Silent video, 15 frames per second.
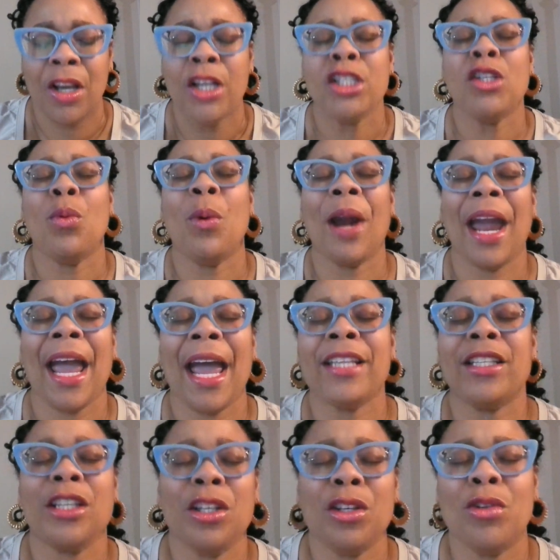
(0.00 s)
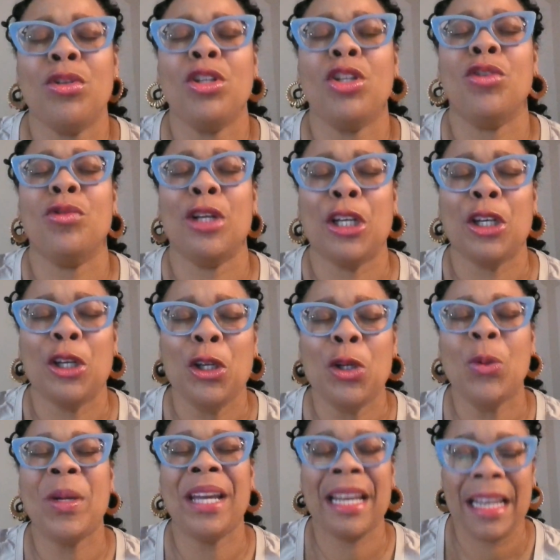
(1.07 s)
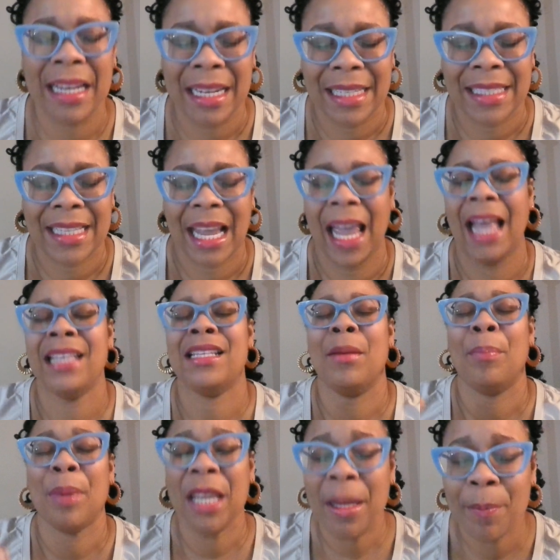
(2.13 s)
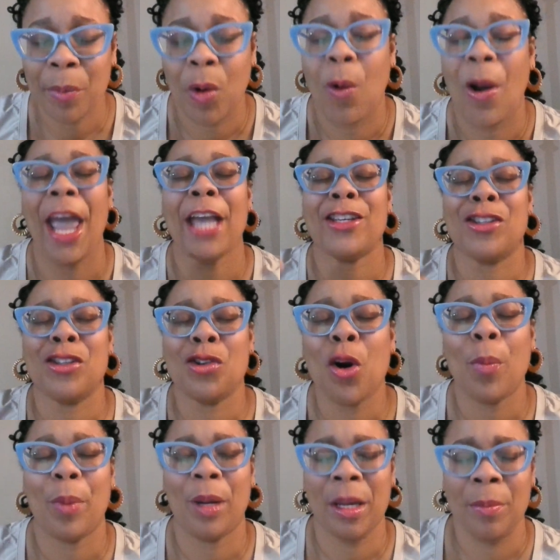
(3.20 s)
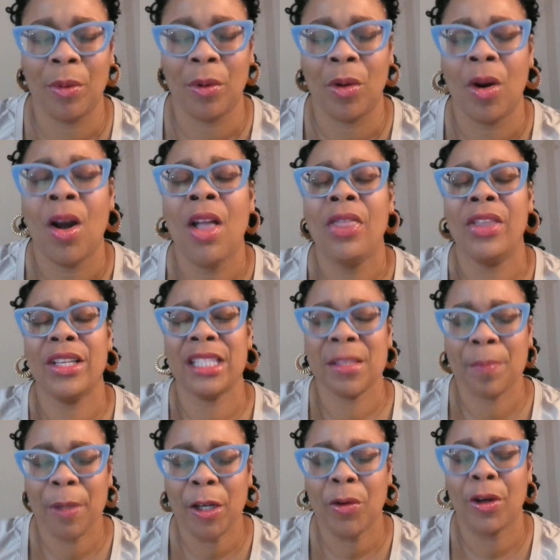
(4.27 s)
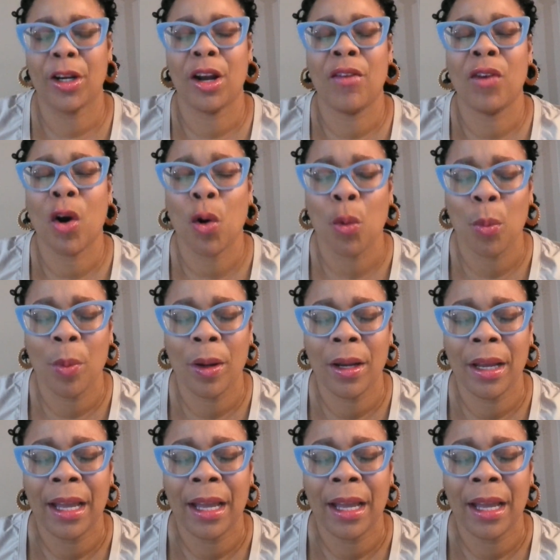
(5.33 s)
So we're asking you to renew in us as a people, as your people, the spirit of hope.